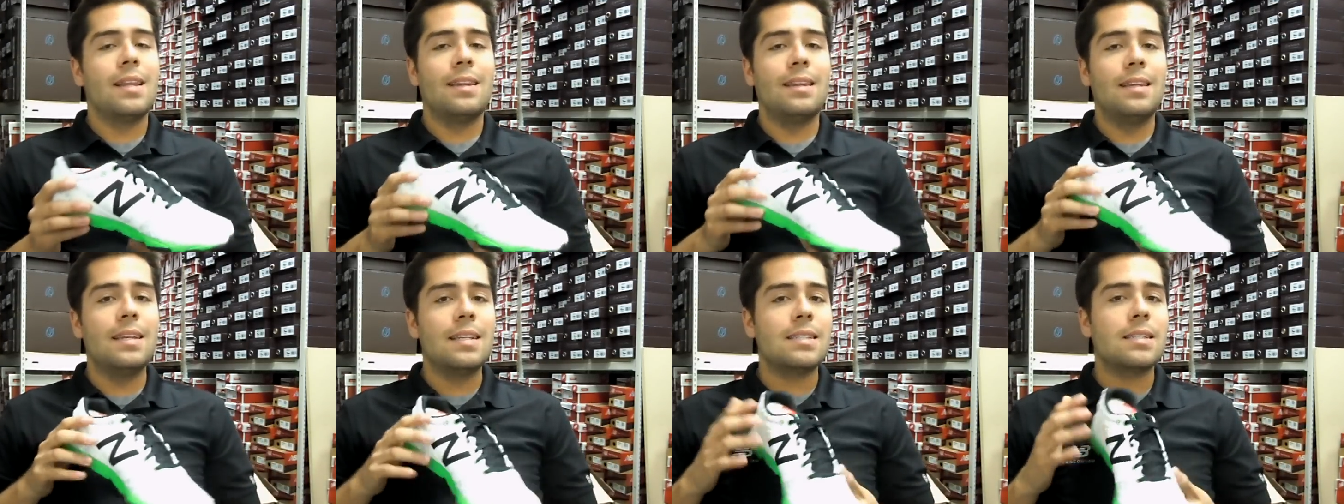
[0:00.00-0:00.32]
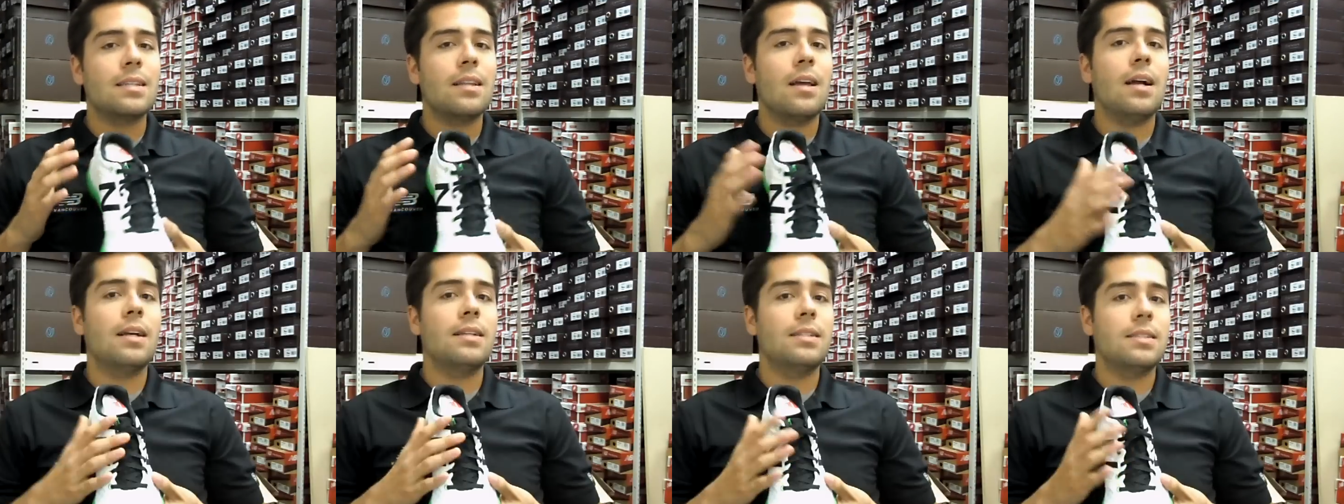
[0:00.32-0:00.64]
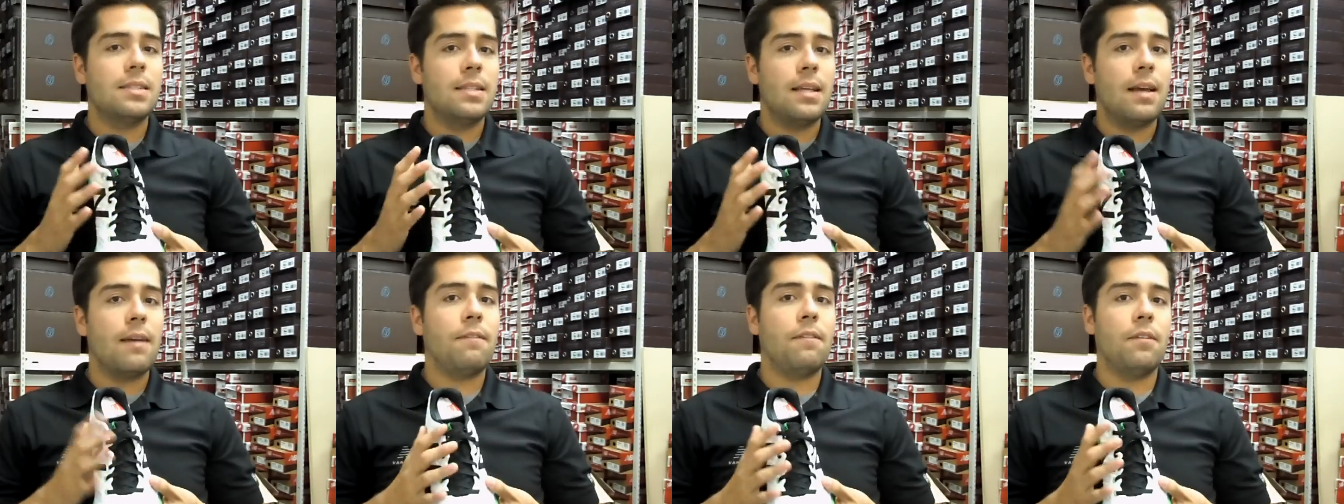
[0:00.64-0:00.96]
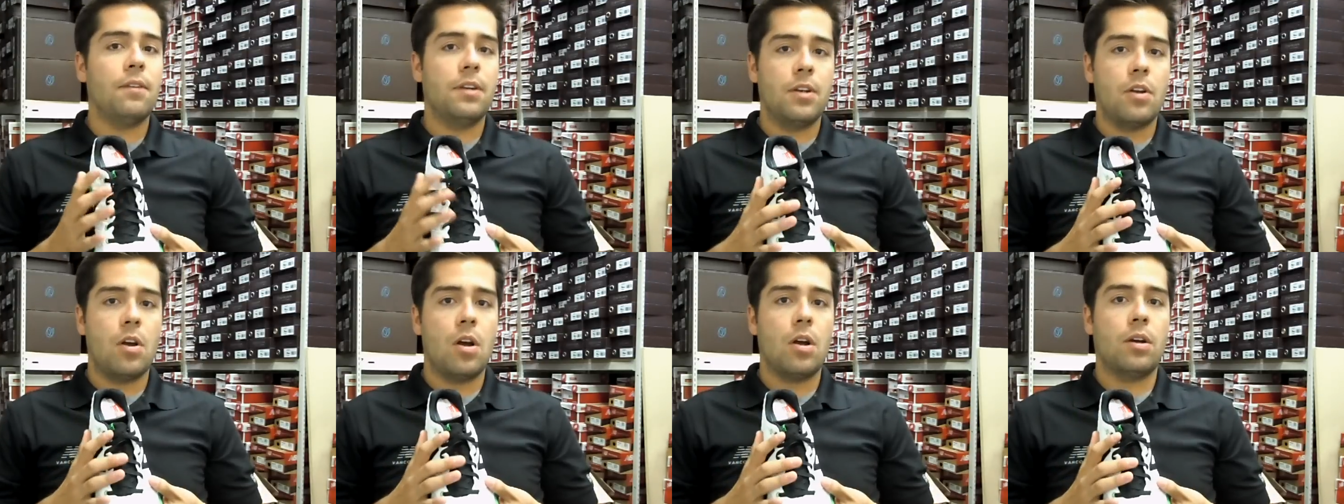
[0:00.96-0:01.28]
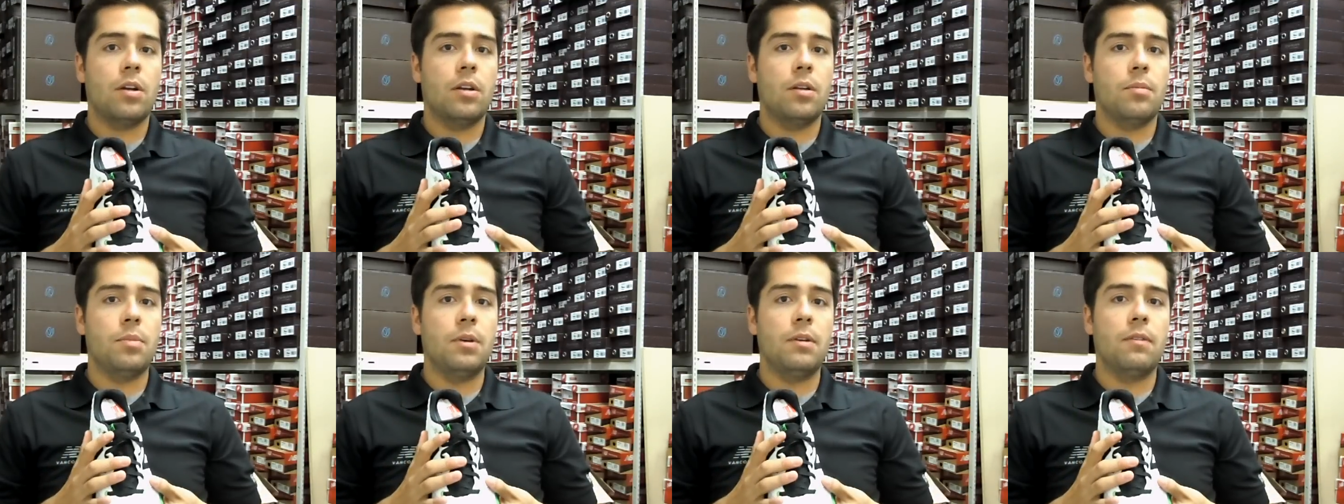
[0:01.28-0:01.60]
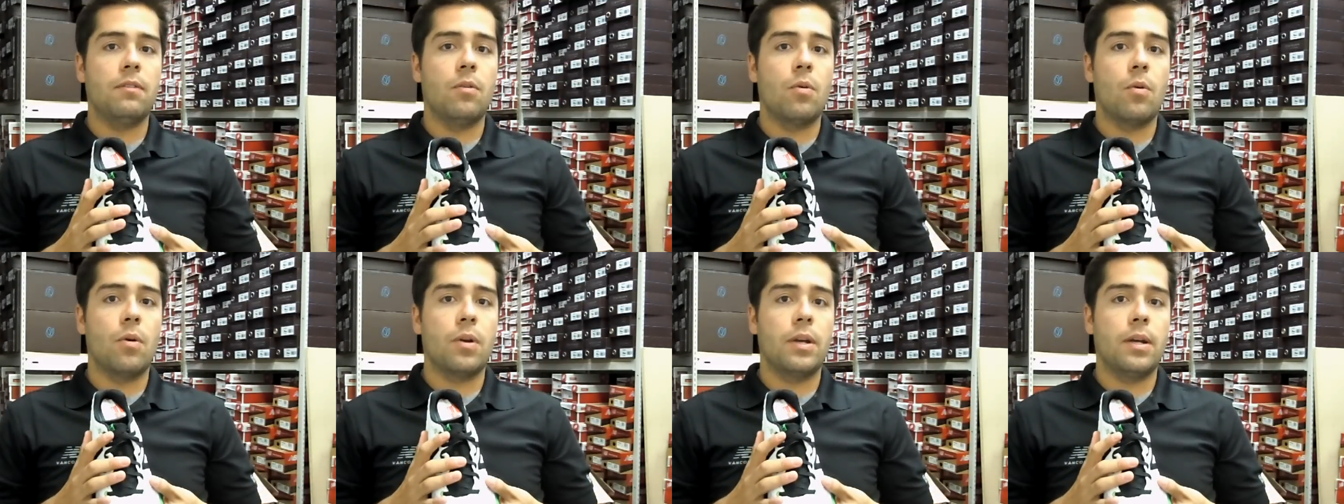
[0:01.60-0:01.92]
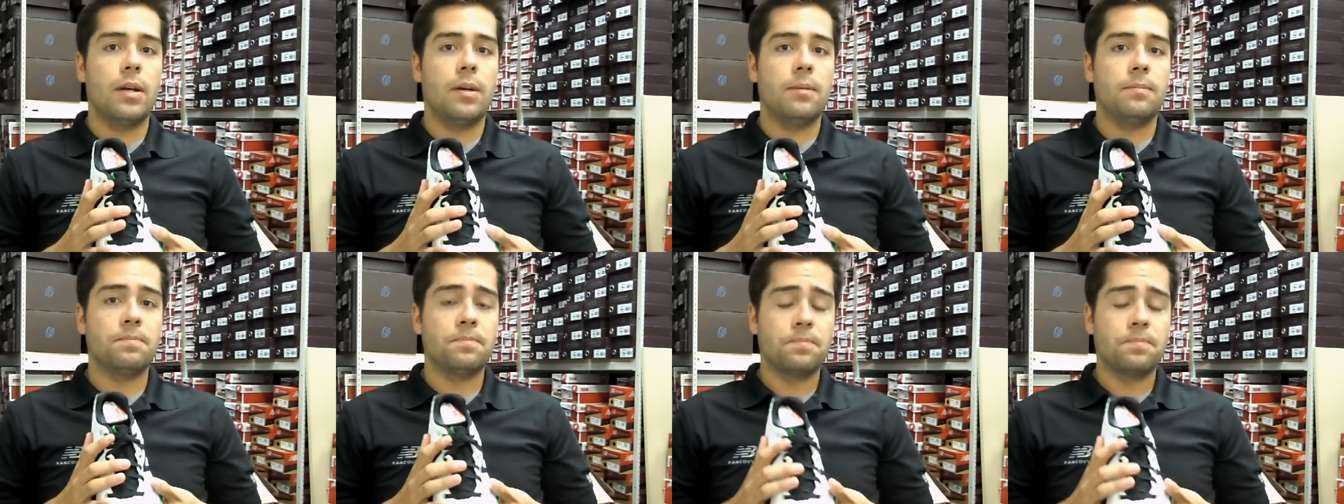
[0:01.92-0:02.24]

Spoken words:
this line's definitely not going to be for you.